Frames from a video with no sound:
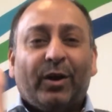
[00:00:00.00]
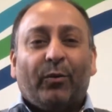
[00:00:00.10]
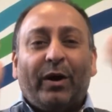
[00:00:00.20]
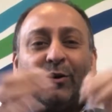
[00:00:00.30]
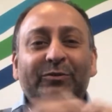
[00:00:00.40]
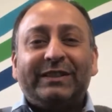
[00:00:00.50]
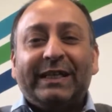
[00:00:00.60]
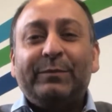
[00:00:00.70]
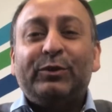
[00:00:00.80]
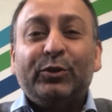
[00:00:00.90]
Welcome
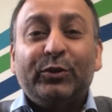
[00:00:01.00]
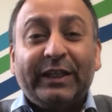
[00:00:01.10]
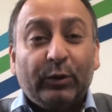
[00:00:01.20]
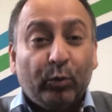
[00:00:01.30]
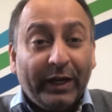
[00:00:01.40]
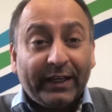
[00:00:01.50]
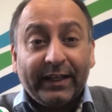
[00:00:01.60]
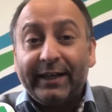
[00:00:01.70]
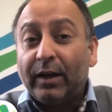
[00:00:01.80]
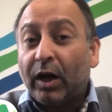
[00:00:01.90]
team to the weekly
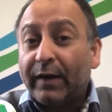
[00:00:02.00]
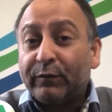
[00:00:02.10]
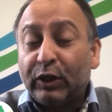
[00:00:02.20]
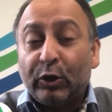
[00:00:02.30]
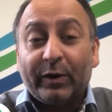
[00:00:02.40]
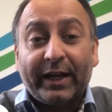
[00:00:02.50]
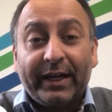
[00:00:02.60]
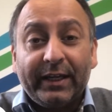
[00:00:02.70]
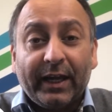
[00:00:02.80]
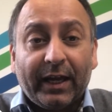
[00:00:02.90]
live
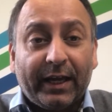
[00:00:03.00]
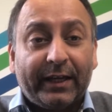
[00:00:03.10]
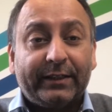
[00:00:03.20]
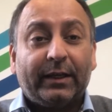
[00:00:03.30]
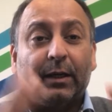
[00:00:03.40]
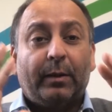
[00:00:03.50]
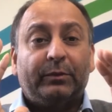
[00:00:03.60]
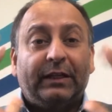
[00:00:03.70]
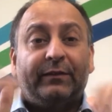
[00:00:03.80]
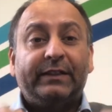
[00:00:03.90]
Q&A, and I'm
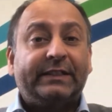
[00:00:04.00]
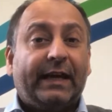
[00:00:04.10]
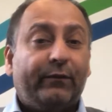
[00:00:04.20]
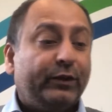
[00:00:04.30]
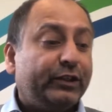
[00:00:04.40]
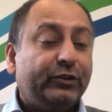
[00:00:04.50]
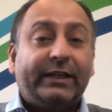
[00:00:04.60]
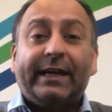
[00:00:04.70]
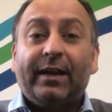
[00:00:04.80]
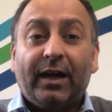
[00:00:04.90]
delivering this every
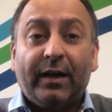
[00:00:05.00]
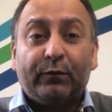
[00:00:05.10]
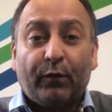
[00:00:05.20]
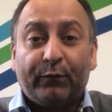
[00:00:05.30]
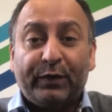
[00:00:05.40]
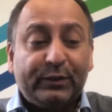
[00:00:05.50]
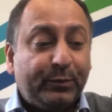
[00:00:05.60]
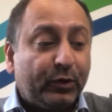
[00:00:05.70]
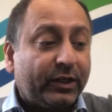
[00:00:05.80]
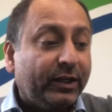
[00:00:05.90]
Tuesday live on
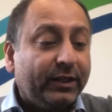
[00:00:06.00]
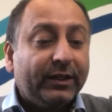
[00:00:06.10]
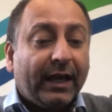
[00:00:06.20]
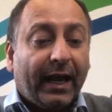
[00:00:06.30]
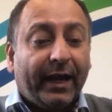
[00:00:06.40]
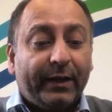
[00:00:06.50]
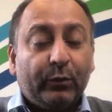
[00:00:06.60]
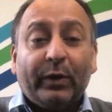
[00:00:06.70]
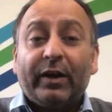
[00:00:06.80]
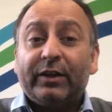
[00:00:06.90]
Facebook, and
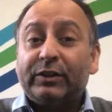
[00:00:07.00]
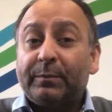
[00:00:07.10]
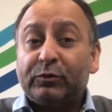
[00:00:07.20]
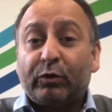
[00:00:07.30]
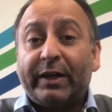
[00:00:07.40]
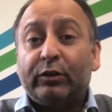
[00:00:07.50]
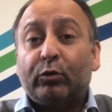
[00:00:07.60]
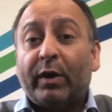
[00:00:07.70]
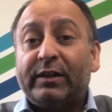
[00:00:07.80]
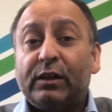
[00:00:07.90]
we're going to jump straight into the
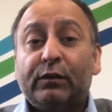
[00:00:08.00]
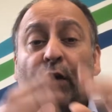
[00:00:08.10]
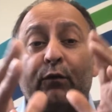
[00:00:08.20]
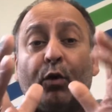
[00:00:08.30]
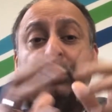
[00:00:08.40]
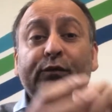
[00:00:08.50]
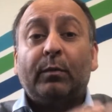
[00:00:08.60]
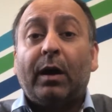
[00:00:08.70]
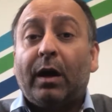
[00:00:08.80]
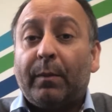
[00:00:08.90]
questions, of course, from
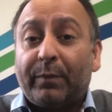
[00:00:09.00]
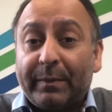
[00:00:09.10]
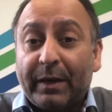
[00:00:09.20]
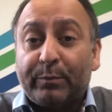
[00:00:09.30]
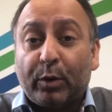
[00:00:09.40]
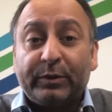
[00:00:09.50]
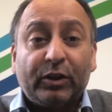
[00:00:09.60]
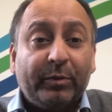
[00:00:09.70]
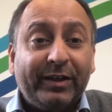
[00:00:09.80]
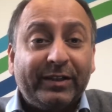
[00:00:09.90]
our Premier Property
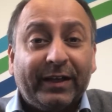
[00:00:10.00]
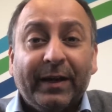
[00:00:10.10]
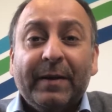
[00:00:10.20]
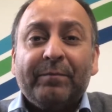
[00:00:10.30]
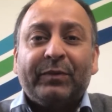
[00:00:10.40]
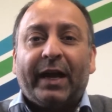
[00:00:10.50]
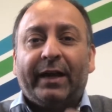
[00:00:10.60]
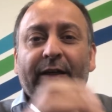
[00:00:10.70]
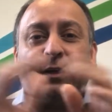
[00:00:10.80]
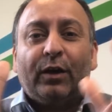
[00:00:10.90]
community.
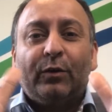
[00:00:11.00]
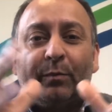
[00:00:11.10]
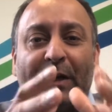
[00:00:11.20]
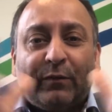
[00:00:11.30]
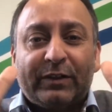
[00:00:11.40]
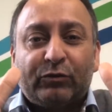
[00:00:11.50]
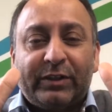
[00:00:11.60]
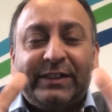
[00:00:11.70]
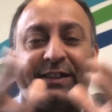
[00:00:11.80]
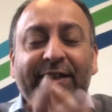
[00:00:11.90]
And I know many of us trust
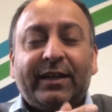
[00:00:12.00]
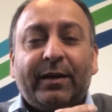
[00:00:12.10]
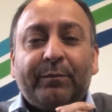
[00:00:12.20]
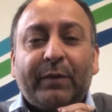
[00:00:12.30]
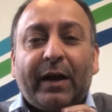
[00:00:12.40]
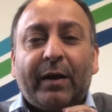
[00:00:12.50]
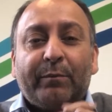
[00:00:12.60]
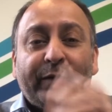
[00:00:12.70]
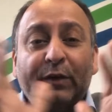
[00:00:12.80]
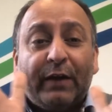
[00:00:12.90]
each other, but
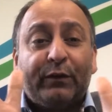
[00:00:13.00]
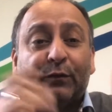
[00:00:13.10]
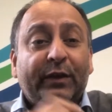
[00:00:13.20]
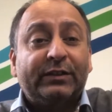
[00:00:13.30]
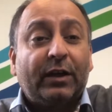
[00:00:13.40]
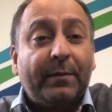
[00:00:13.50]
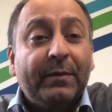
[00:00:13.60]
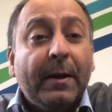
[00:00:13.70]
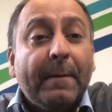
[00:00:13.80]
if you're here for the first time,